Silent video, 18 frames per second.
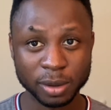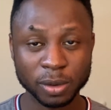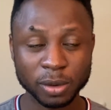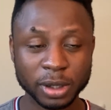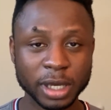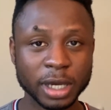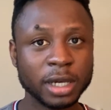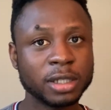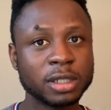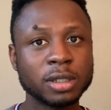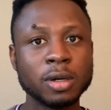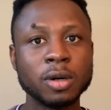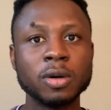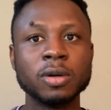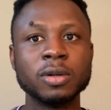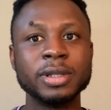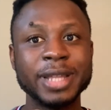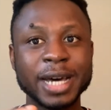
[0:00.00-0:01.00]
okay? So
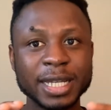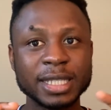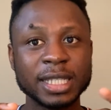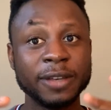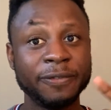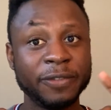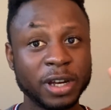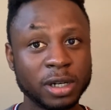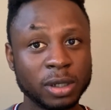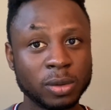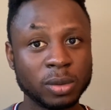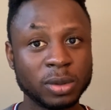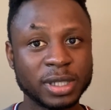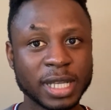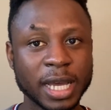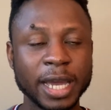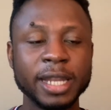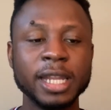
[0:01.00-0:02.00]
that's a very good
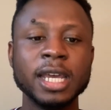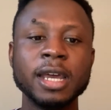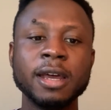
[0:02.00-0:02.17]
sign.